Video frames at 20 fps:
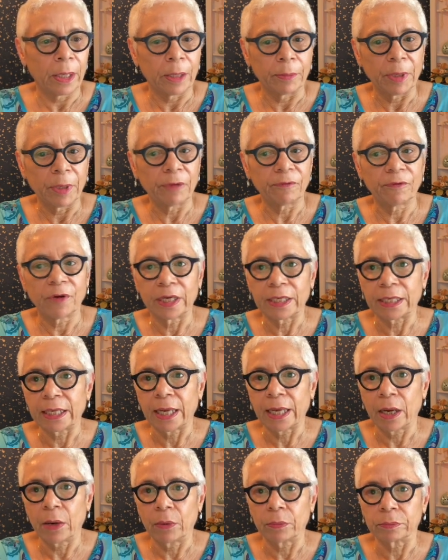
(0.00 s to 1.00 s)
and I'm not
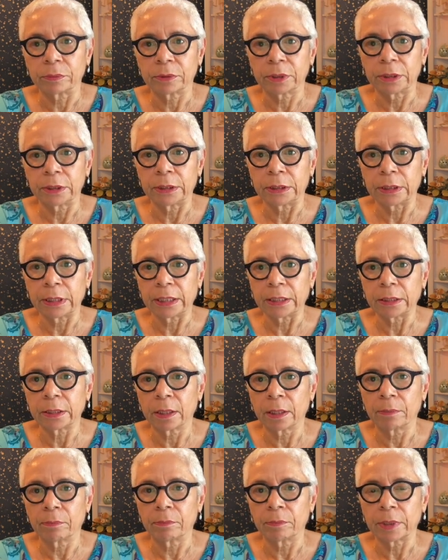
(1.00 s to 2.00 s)
finding how to delete
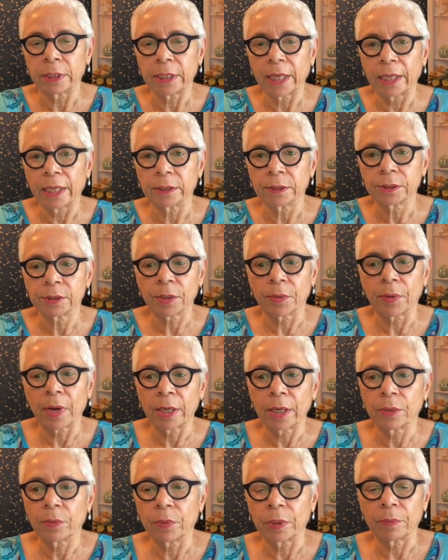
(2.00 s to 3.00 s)
them yet, so
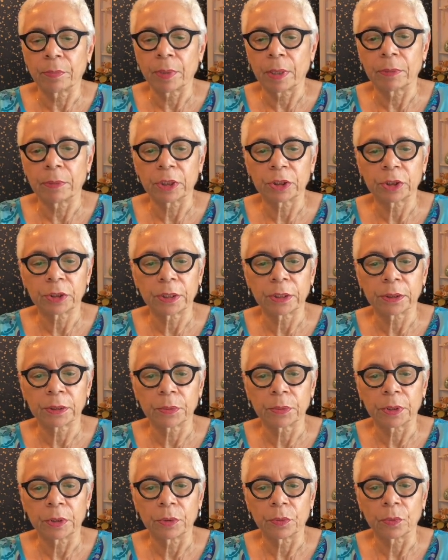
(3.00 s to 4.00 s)
I don't want to publish
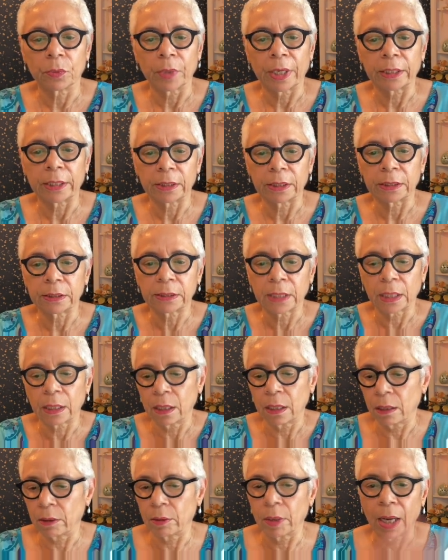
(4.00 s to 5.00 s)
this one right this.
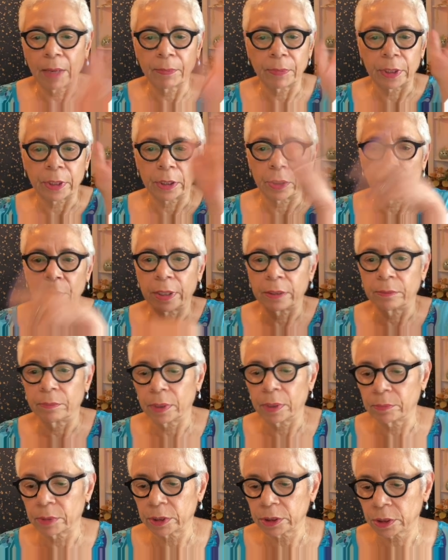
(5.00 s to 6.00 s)
Oh, I'm going to go ahead and
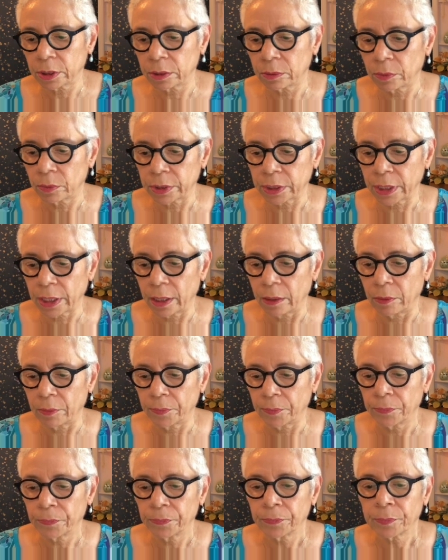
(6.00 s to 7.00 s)
publish it. What the hell?